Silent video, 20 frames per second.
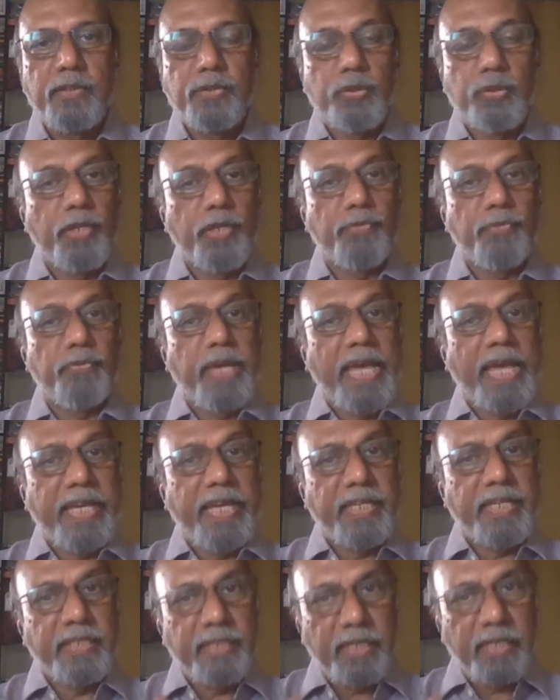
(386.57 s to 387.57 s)
So if
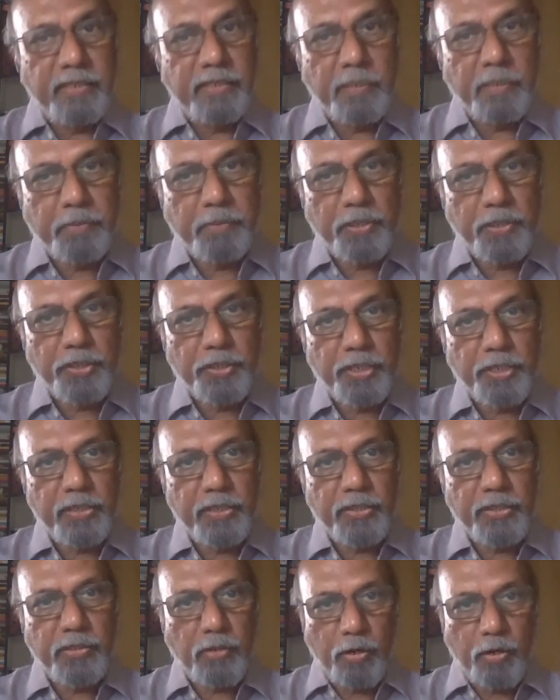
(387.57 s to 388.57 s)
yen
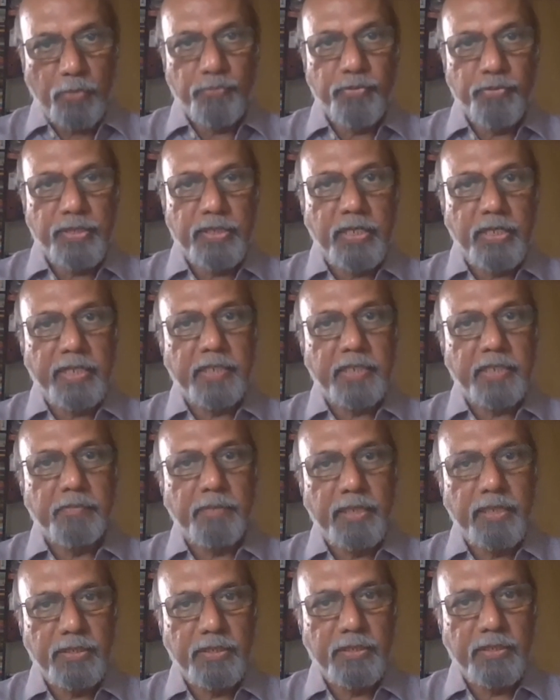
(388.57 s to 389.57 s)
depreciates, obviously it
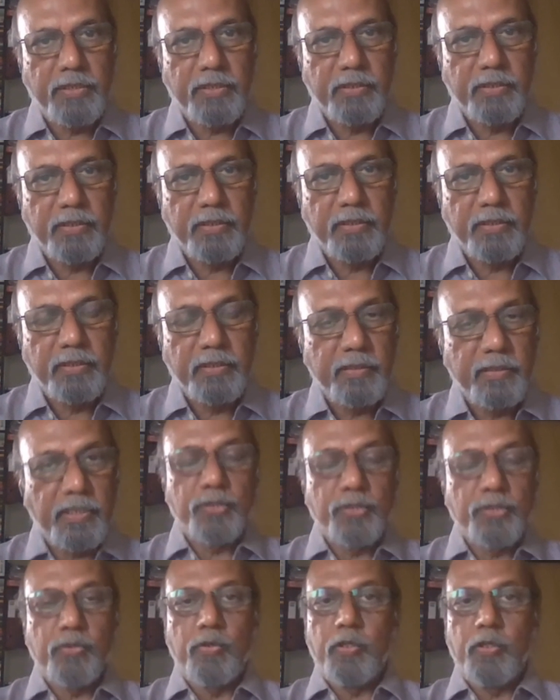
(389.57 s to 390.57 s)
means
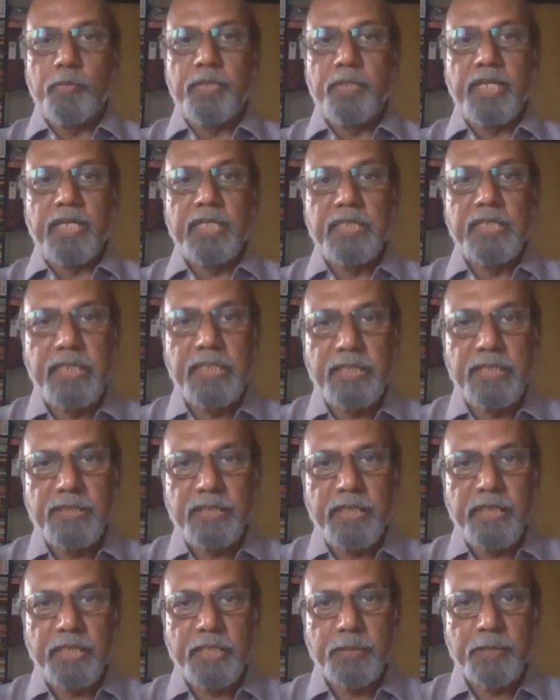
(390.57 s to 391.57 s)
there's going to be an
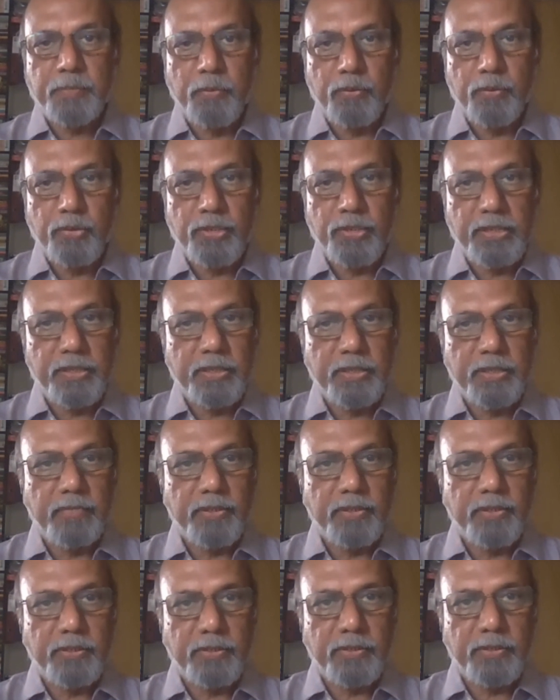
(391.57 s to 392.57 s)
increase in exports and
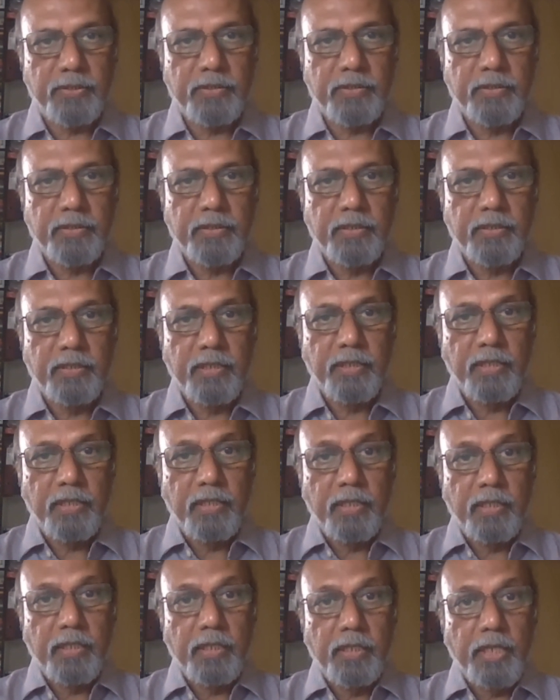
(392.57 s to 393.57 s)
services.
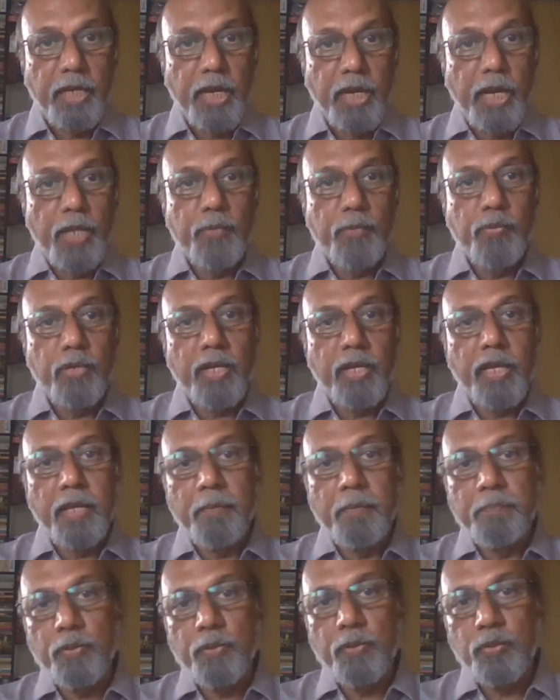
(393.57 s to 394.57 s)
It would
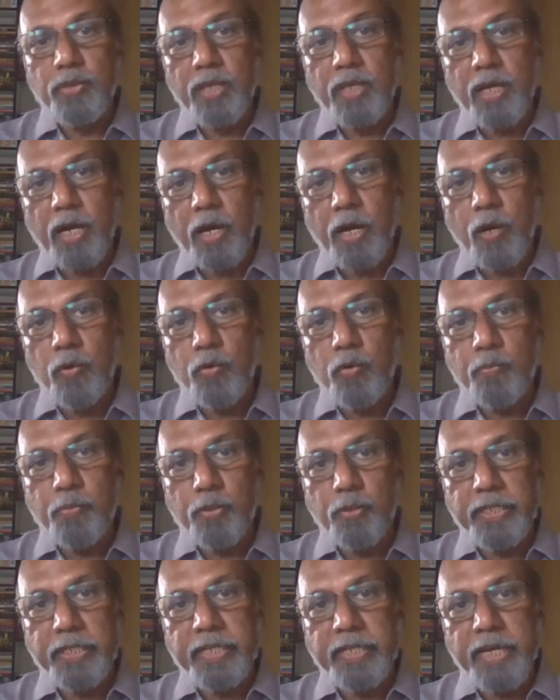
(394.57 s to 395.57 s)
improve the
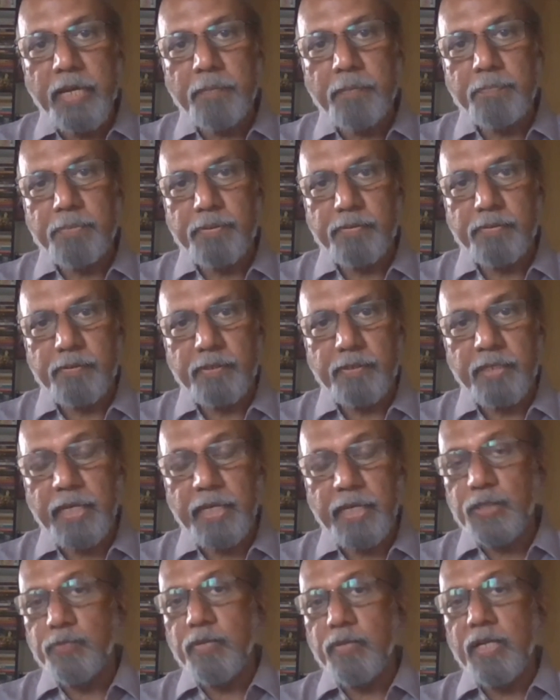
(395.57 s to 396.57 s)
output gap
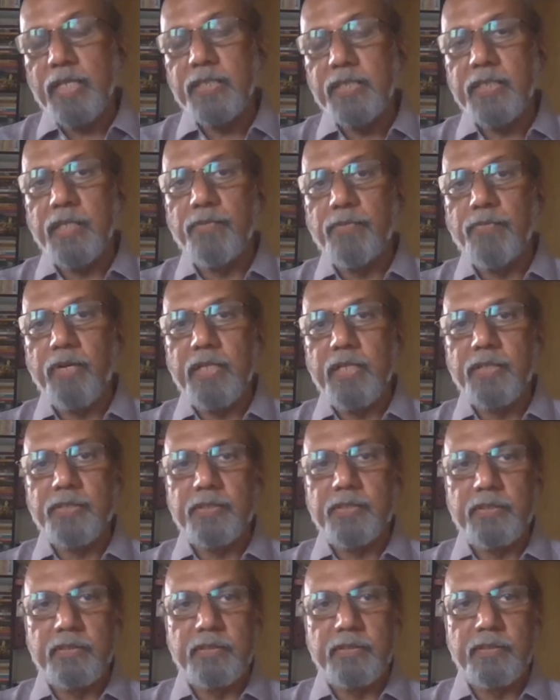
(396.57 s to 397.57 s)
as well as
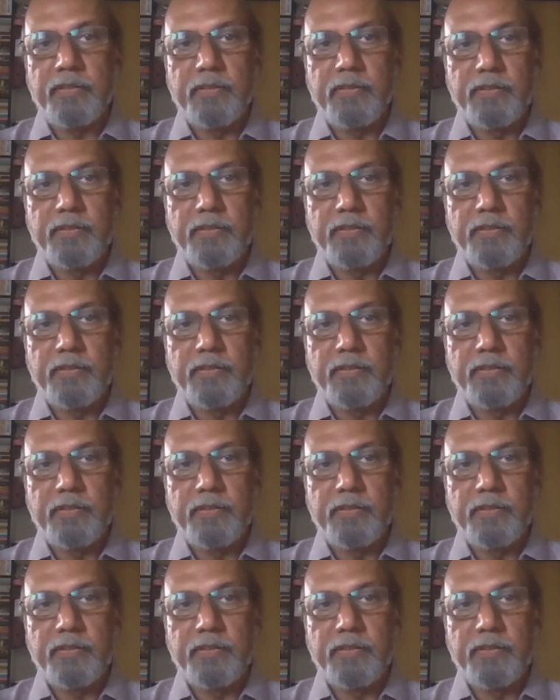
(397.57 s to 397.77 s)
inflation.